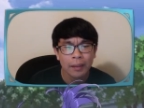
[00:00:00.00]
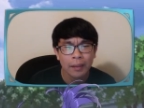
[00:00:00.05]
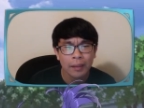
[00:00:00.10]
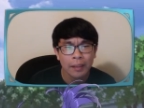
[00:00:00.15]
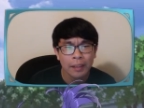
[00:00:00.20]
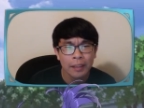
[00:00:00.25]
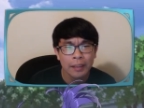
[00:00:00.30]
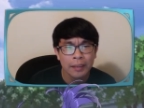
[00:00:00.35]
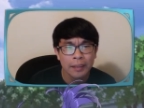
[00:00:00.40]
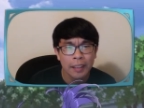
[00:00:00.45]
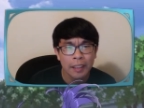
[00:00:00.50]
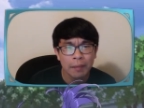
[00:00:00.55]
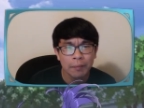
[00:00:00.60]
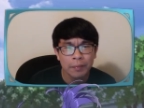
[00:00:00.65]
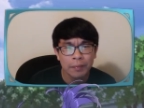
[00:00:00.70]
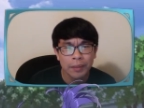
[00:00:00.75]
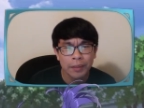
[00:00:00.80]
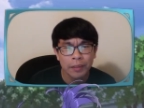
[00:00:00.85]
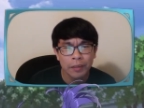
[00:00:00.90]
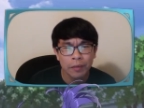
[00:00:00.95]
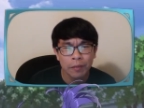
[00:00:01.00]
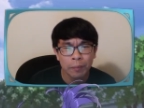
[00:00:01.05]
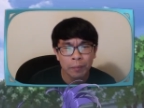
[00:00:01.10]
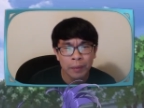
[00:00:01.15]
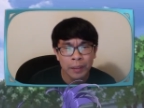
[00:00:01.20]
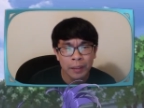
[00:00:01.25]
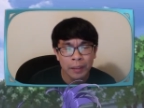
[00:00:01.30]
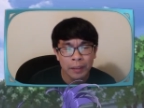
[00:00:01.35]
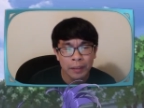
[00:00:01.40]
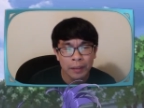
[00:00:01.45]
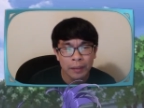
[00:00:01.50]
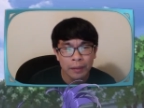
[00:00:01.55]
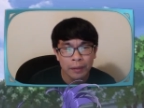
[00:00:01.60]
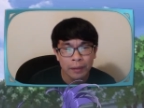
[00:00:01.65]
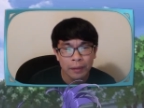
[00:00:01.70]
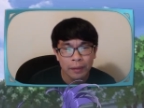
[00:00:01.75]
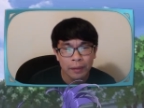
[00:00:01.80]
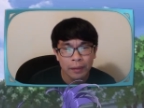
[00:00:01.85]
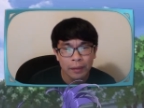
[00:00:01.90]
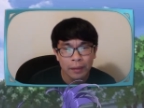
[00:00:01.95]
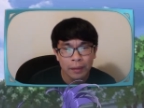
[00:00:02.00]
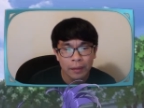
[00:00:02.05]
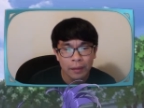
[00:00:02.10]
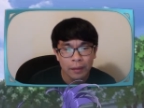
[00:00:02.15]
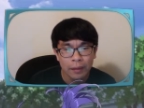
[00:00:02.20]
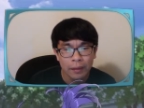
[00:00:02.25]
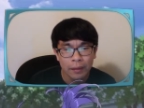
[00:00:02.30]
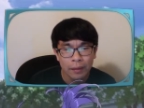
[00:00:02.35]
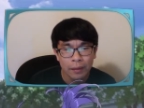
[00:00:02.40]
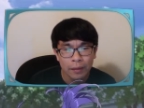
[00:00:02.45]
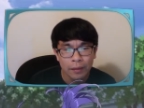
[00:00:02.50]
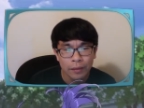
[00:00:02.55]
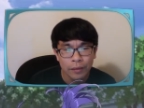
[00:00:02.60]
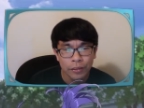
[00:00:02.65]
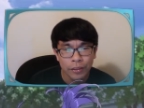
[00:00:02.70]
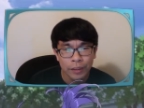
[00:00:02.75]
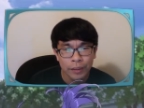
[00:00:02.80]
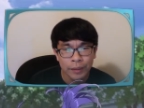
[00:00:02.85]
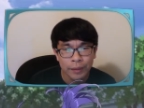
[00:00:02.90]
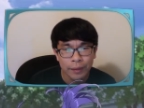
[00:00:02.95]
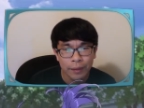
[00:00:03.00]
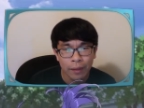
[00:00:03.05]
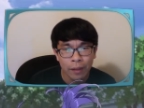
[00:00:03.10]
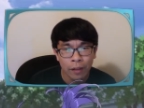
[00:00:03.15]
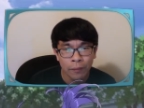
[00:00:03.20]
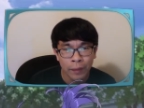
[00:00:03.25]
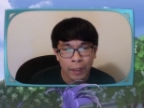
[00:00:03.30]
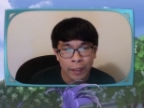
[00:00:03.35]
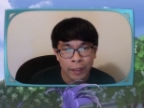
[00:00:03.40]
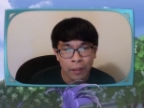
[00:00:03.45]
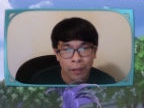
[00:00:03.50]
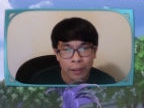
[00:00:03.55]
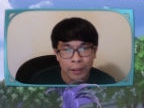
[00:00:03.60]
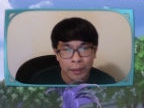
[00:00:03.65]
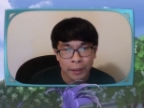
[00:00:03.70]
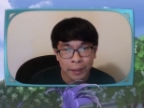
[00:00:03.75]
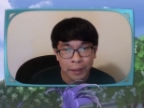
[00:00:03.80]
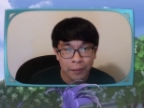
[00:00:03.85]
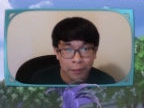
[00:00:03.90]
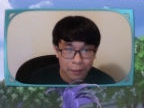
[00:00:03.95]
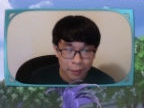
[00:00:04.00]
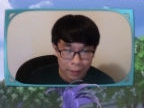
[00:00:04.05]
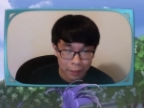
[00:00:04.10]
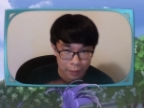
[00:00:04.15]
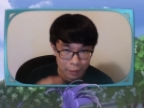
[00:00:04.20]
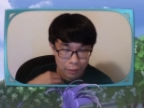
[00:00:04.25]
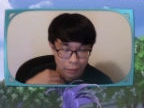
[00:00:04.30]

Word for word: he seems to be just alright on his own,